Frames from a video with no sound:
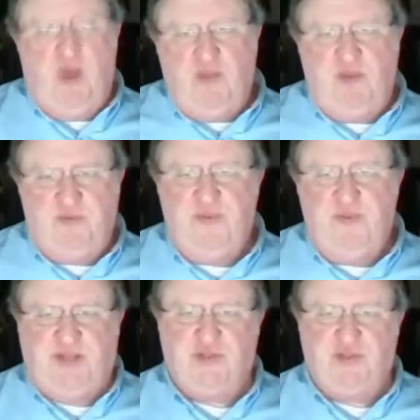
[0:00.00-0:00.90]
Well,
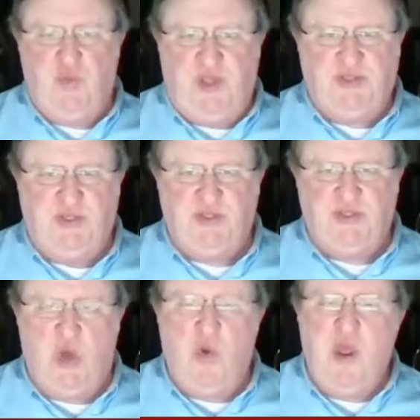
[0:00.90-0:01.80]
that's the reason.
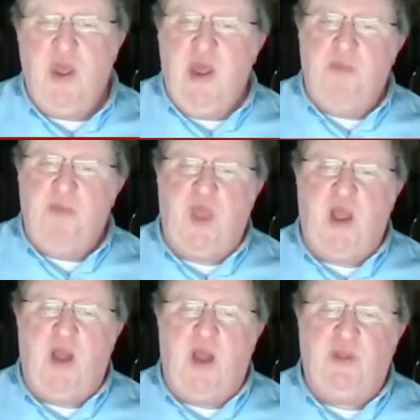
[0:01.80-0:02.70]
So
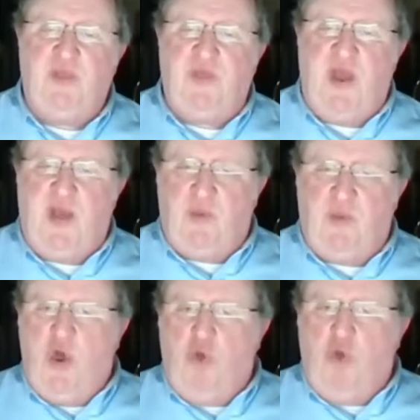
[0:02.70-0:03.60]
I
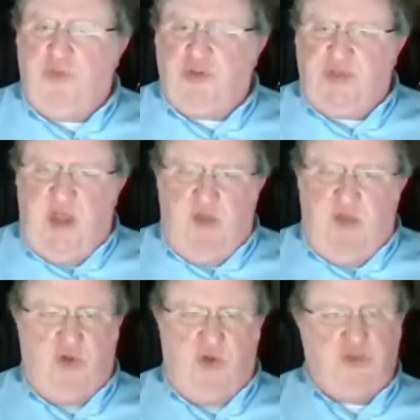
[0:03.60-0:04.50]
really hope that there's an
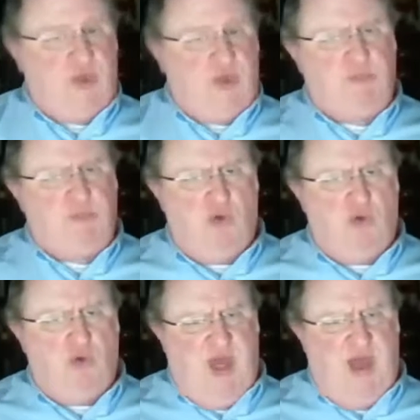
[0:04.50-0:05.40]
effort to
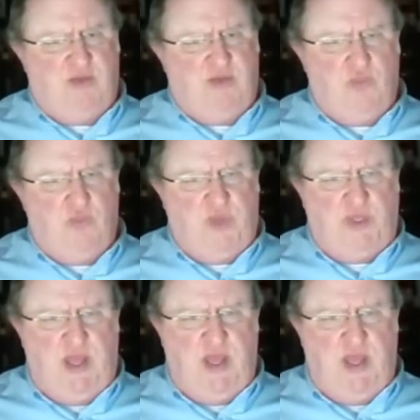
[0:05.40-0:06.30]
expose that, to
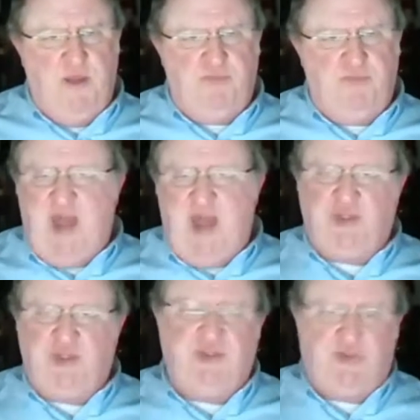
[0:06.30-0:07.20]
really
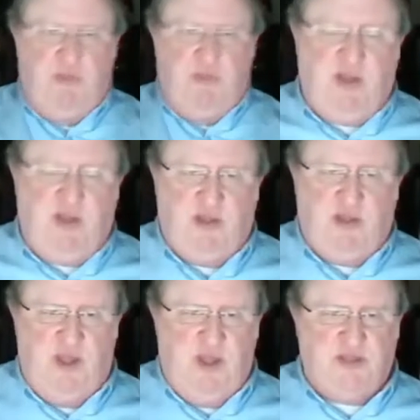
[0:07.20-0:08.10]
not just to
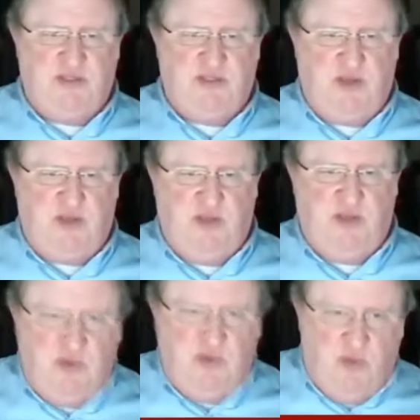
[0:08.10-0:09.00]
immediately get sucked
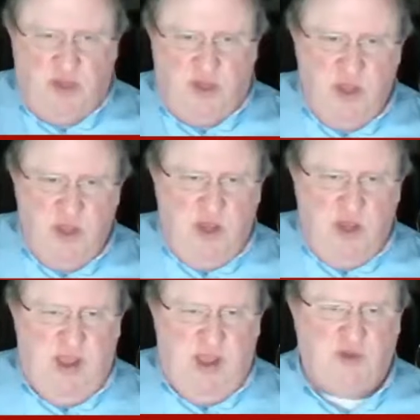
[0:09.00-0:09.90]
into a
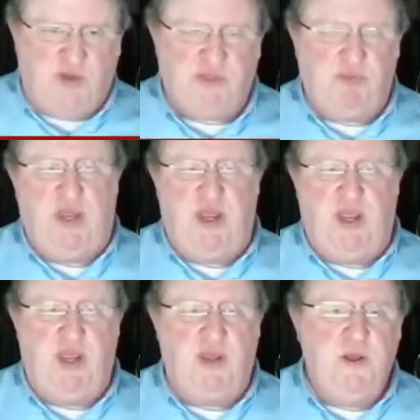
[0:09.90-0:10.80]

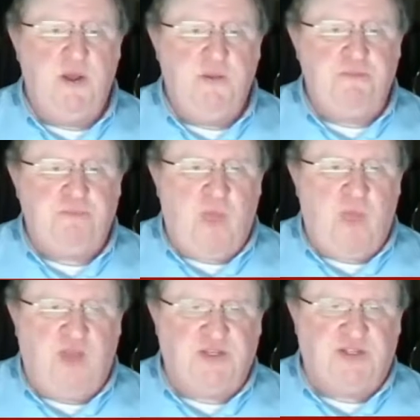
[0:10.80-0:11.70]
hair-splitting
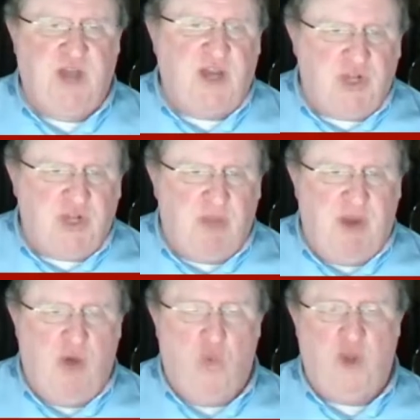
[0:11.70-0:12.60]
discussion
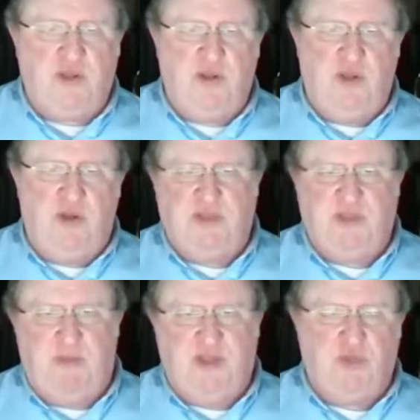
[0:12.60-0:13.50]
about what
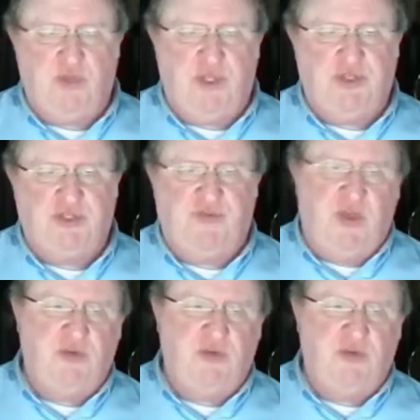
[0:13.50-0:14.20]
somebody's religious